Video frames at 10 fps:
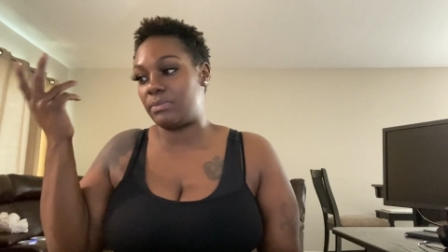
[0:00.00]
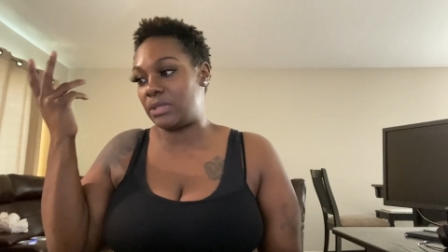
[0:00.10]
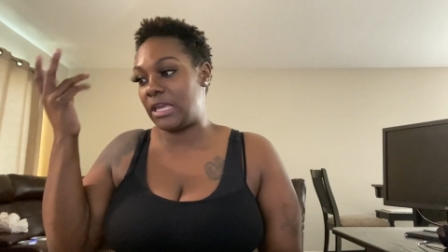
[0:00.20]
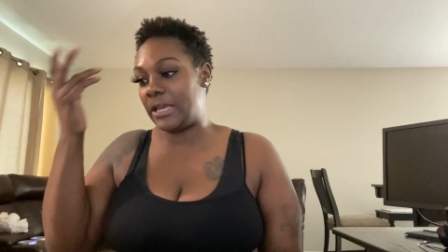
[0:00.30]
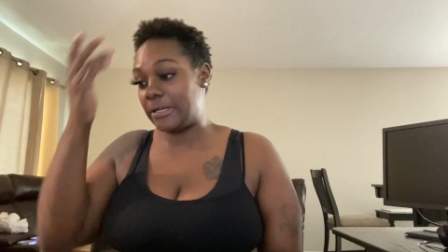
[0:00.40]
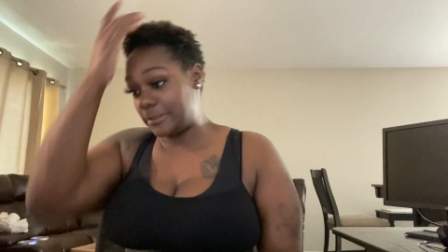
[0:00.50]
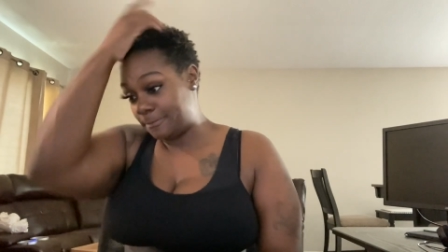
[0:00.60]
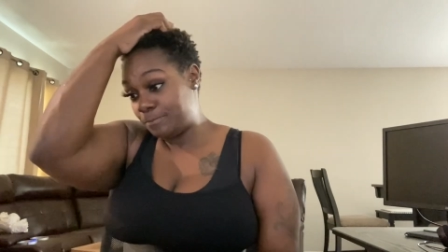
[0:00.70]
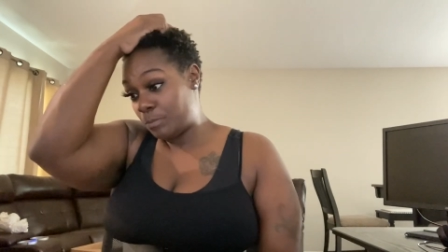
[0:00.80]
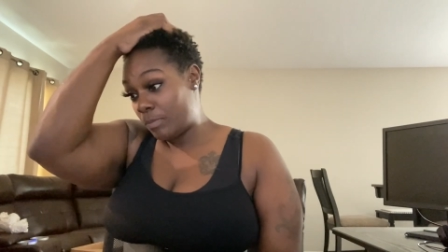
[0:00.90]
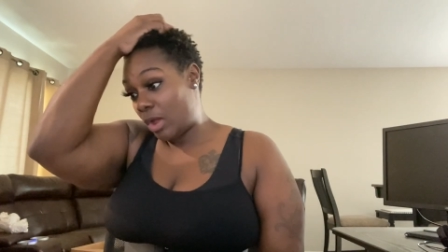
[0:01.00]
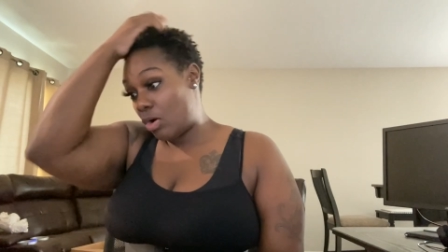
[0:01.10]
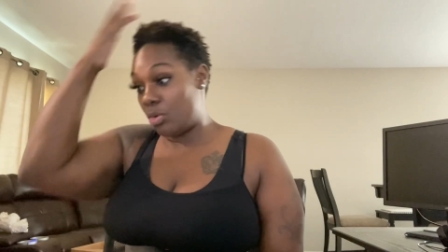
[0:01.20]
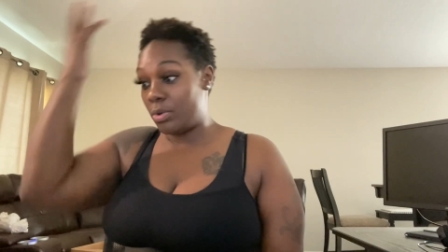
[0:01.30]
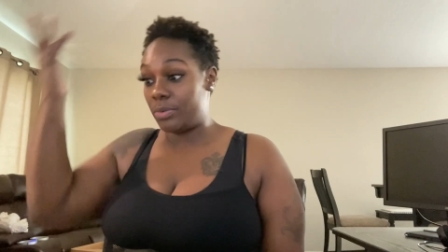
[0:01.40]
things
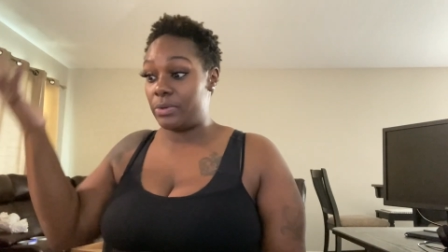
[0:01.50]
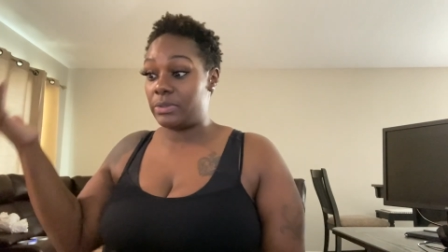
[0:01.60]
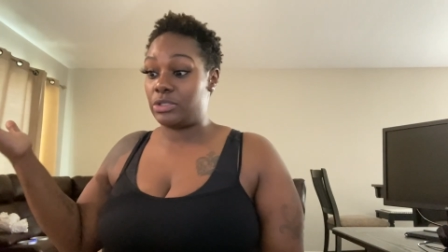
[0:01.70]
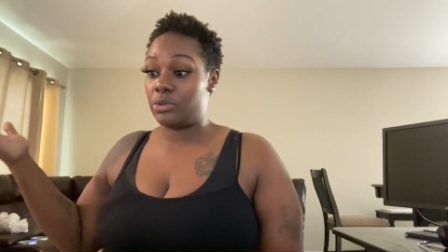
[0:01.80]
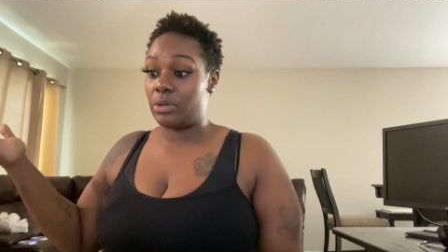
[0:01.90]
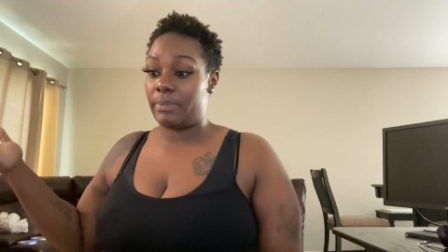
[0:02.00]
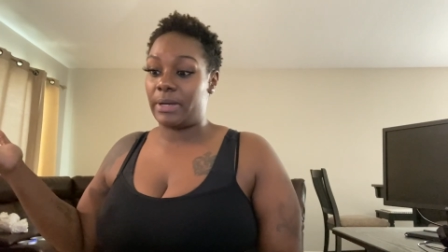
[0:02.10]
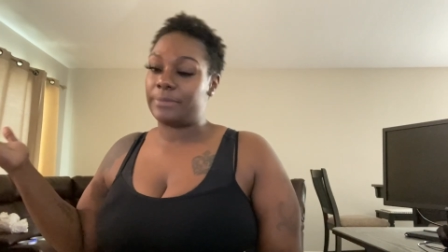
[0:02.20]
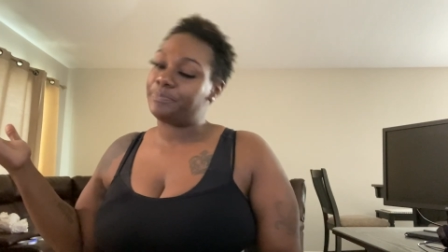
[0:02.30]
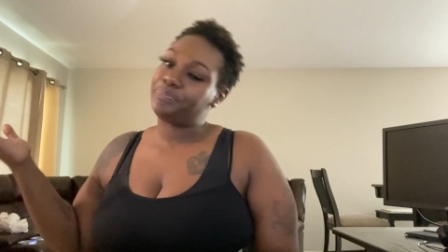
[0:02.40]
on what we was doing. But